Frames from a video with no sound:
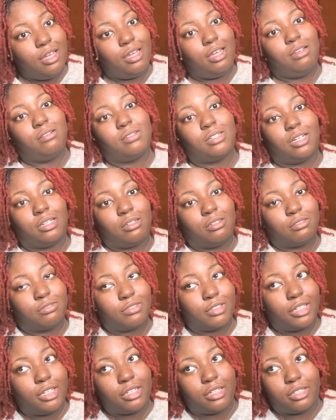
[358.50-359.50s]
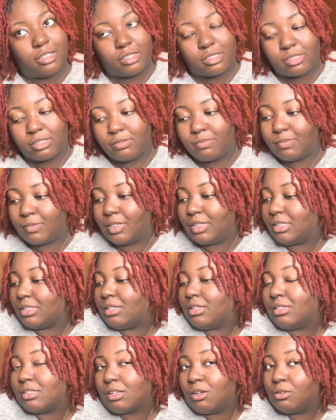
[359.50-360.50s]
I was like, oh, forget this.
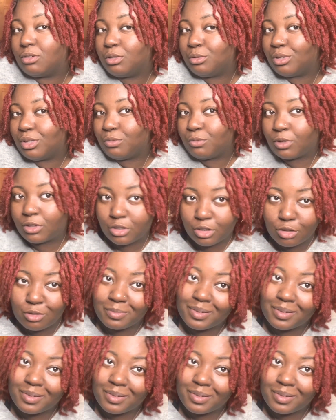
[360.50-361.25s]
This is gonna do what it want to do.